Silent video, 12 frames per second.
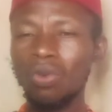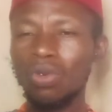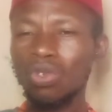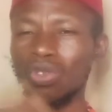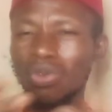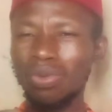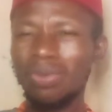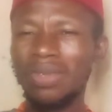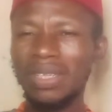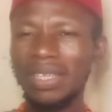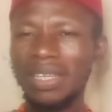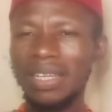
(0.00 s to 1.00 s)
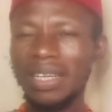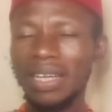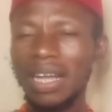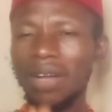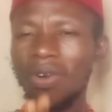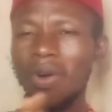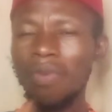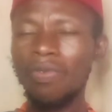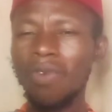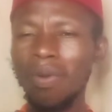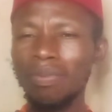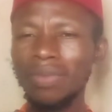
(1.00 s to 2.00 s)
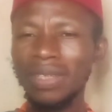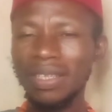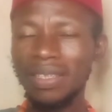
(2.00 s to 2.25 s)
Ocho can come from